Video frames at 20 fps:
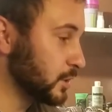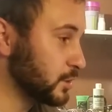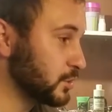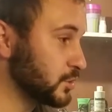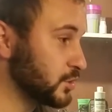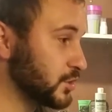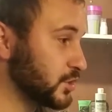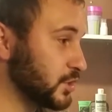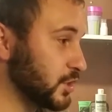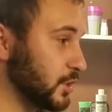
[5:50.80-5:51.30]

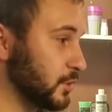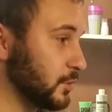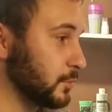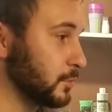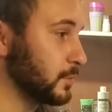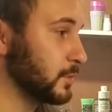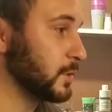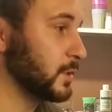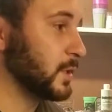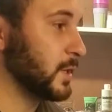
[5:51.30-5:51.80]
so,
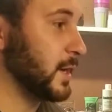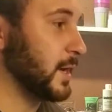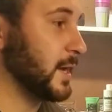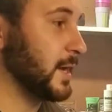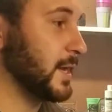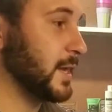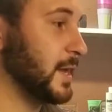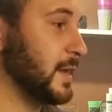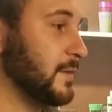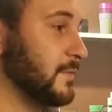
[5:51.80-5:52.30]

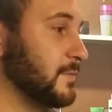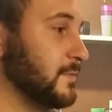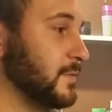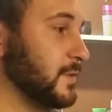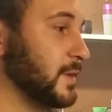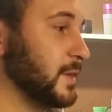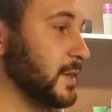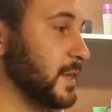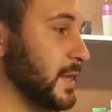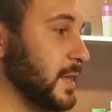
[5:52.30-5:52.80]
I have
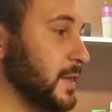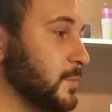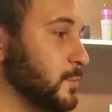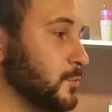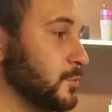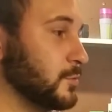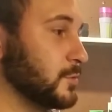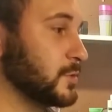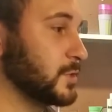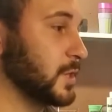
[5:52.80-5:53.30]

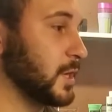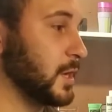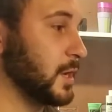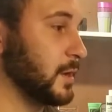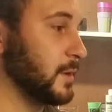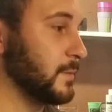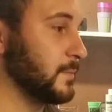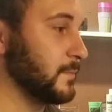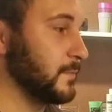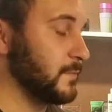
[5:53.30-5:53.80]
enabled
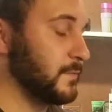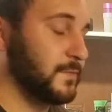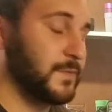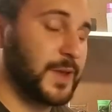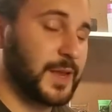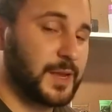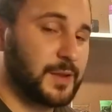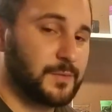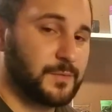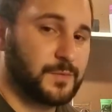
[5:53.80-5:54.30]
um,
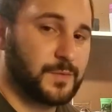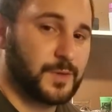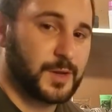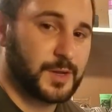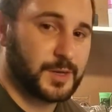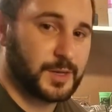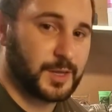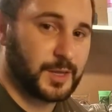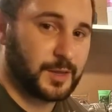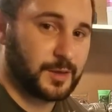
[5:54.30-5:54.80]
fan
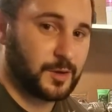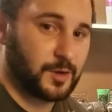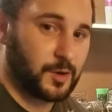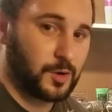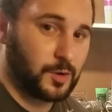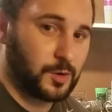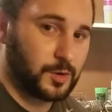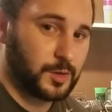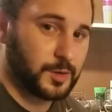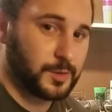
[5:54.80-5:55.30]
funding
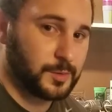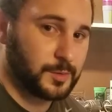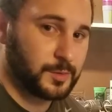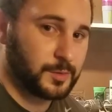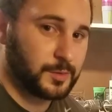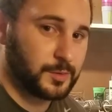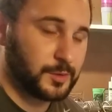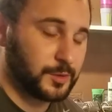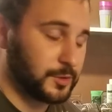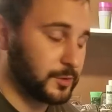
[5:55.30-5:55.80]
on
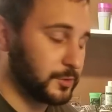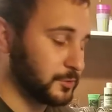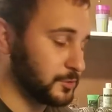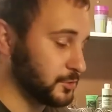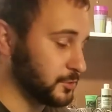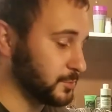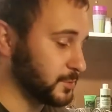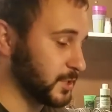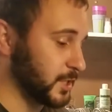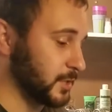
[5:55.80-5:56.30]
the
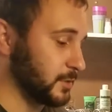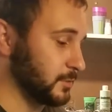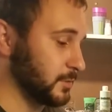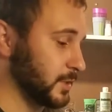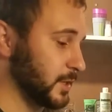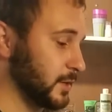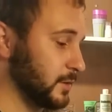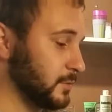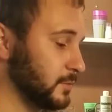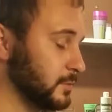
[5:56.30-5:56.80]
YouTube channel
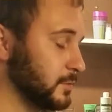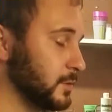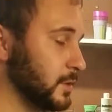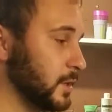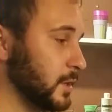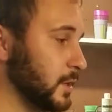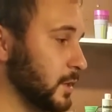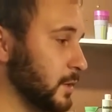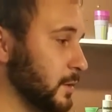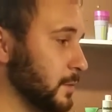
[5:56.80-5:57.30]
now.
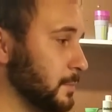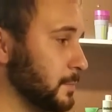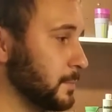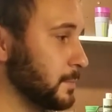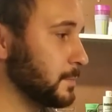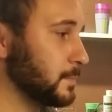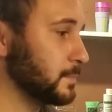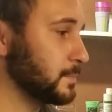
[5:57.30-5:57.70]
Um,